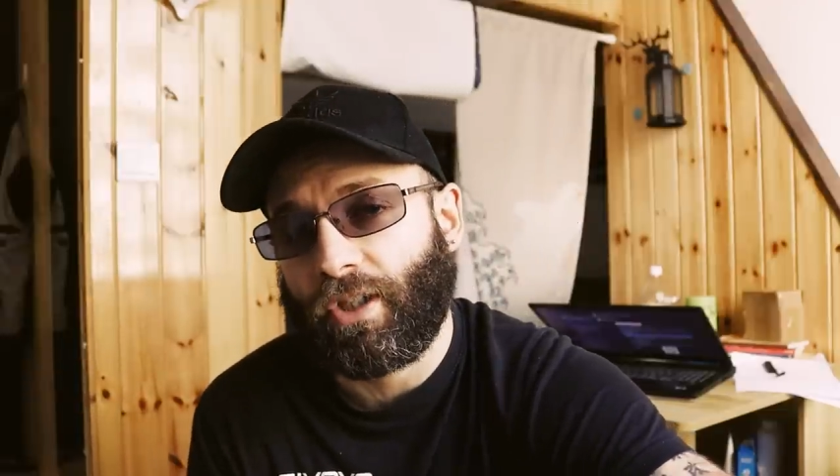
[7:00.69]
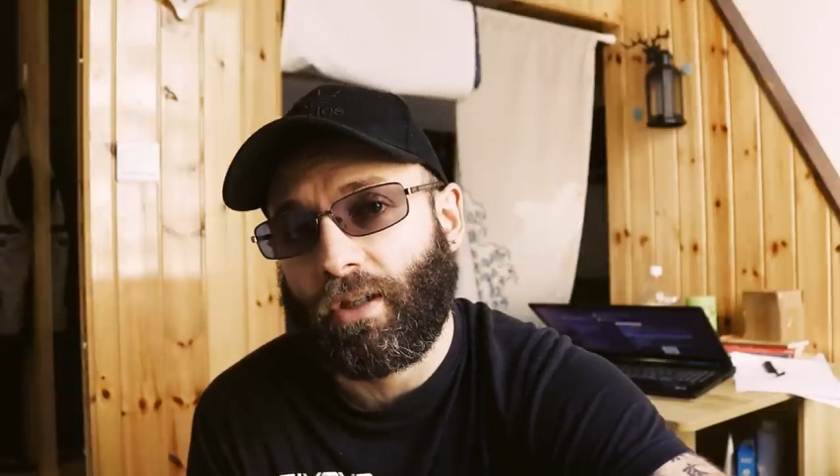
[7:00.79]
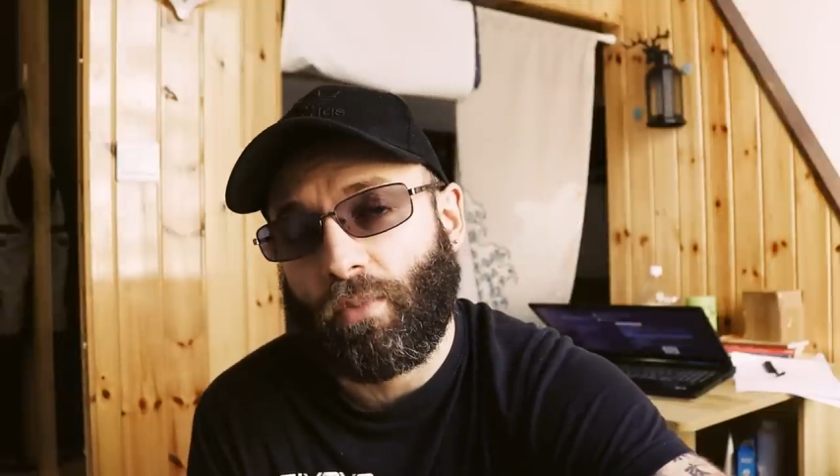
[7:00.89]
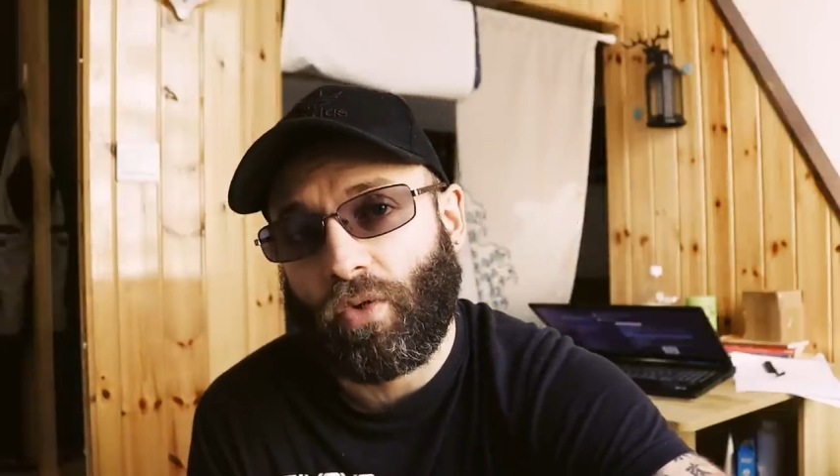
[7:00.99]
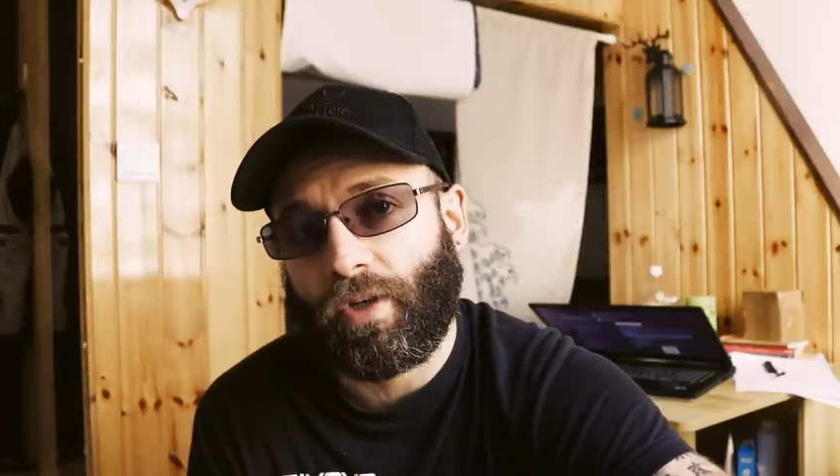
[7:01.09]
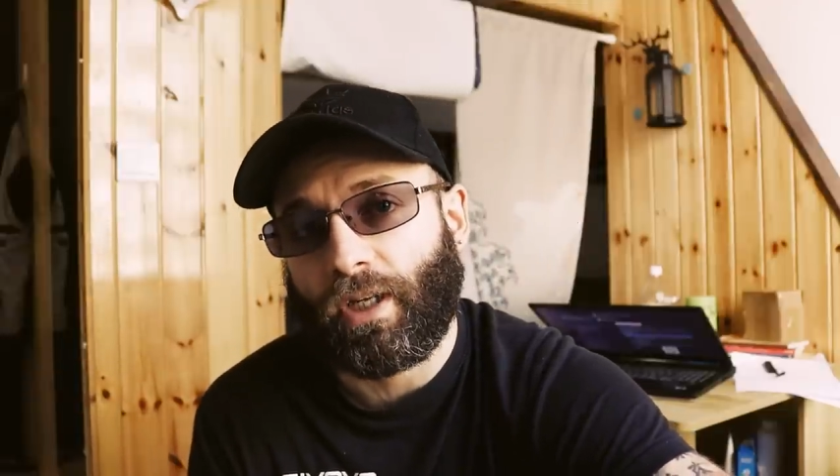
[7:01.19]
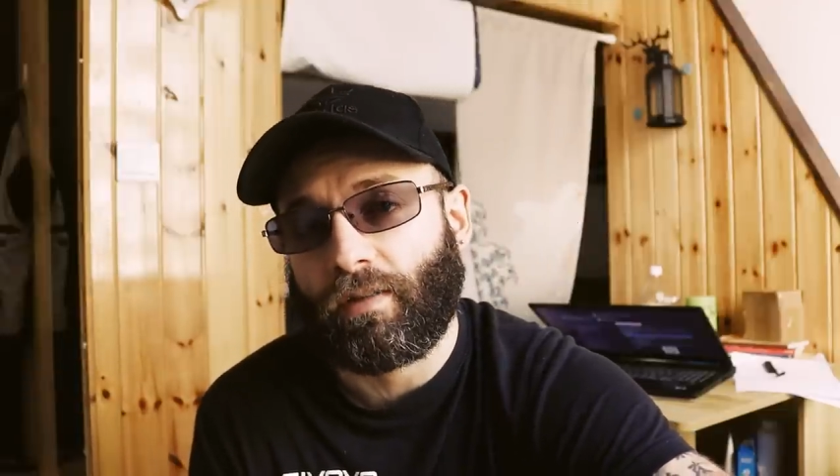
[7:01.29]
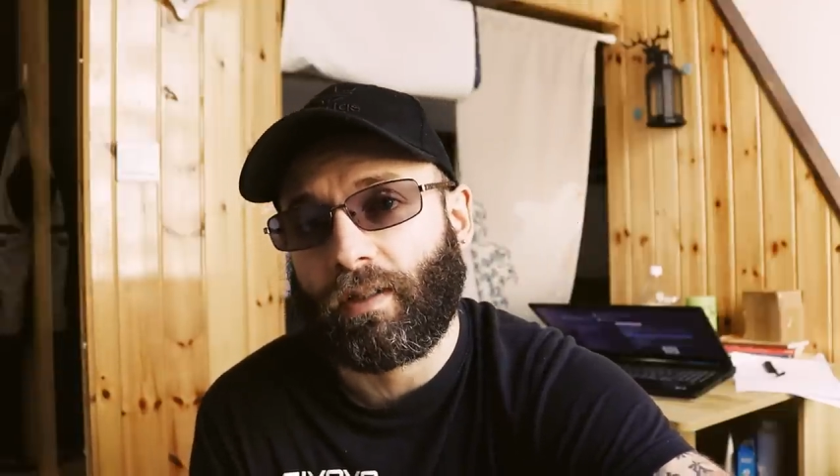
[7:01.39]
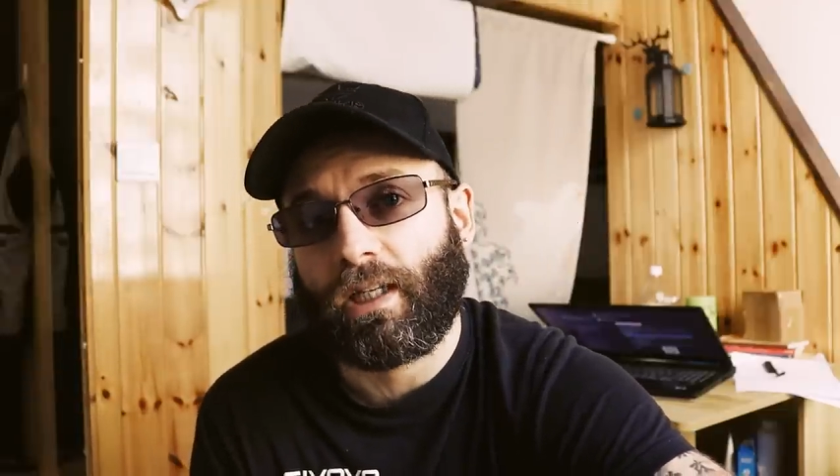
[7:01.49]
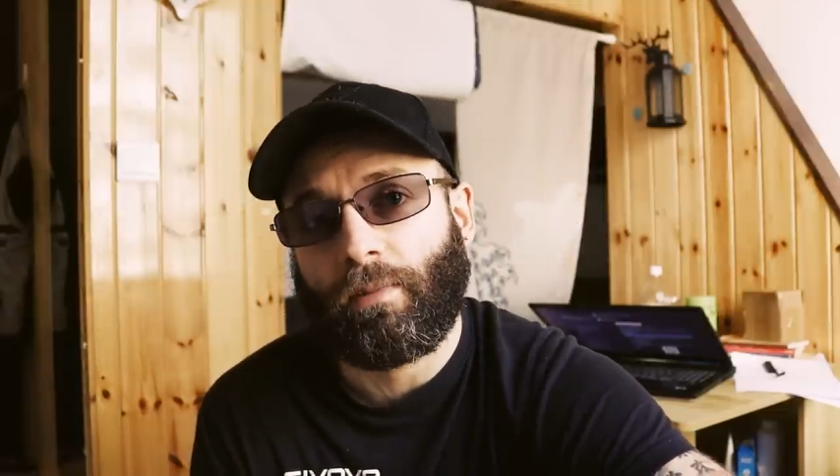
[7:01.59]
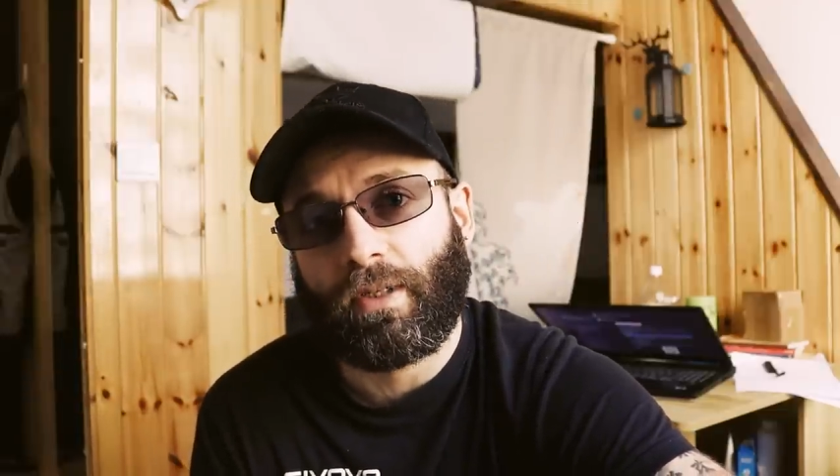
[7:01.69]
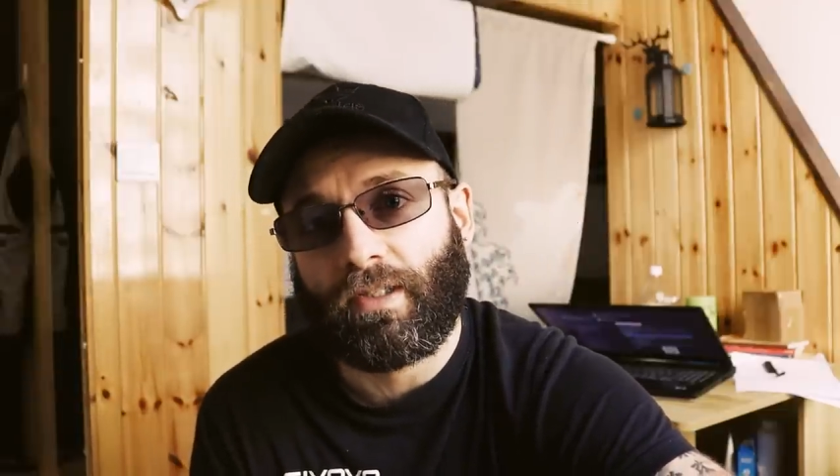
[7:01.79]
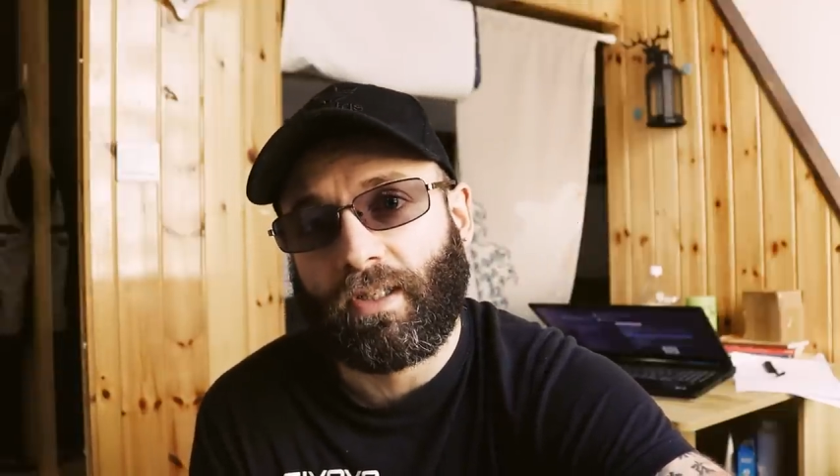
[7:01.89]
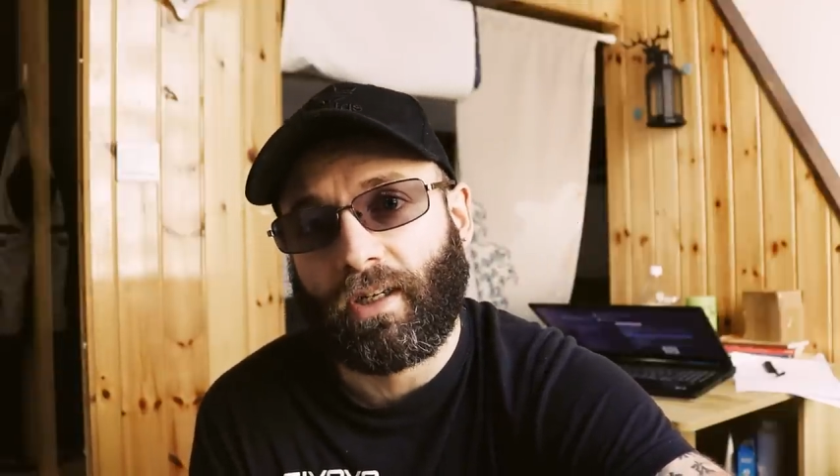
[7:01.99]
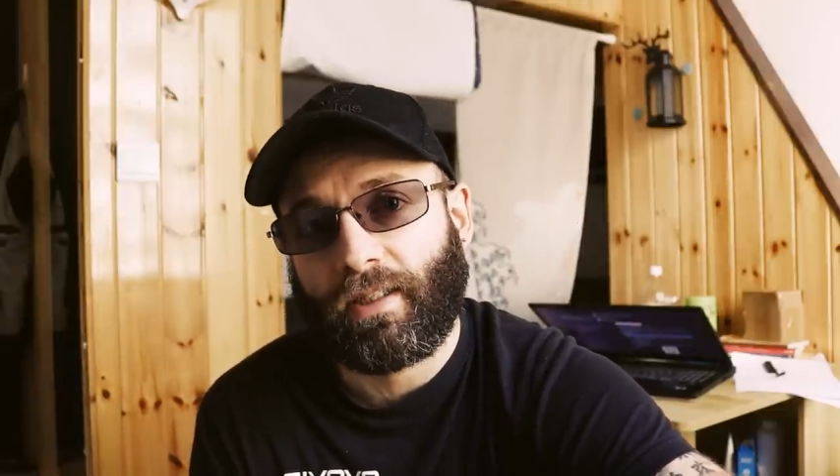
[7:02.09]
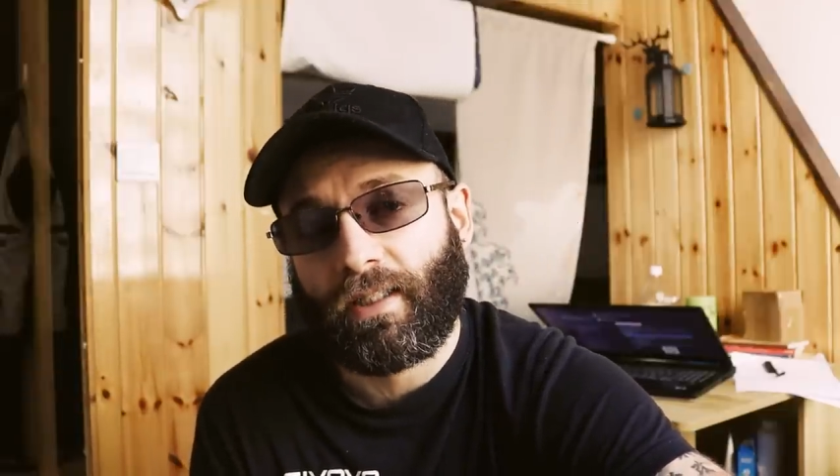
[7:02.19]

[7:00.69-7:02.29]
in the morning to get a PCR